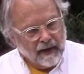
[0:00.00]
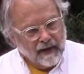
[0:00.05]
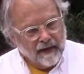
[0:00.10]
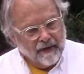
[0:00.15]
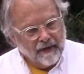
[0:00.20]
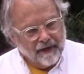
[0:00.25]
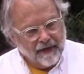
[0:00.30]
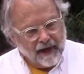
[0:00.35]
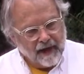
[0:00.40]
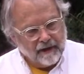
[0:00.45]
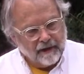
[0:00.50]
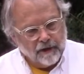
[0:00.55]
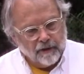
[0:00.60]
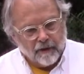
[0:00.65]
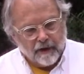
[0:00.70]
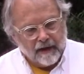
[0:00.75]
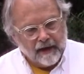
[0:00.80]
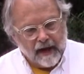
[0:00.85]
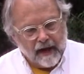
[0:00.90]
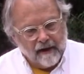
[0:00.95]
Then you
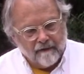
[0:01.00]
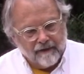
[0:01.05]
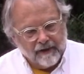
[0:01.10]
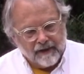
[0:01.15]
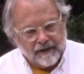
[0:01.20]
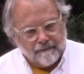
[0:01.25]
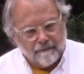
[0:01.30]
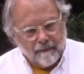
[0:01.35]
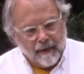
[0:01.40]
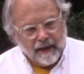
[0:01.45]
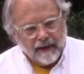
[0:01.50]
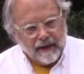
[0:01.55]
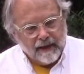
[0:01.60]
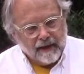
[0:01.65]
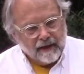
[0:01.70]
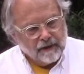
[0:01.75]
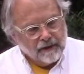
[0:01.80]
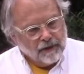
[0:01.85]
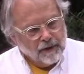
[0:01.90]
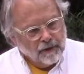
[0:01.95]
can have as
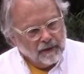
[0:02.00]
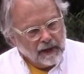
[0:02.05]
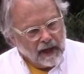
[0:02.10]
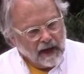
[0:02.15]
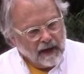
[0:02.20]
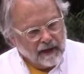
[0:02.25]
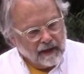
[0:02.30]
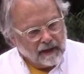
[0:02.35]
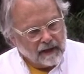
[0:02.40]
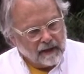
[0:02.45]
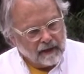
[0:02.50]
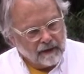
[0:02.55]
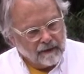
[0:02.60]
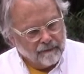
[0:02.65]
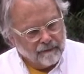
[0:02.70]
many as you like.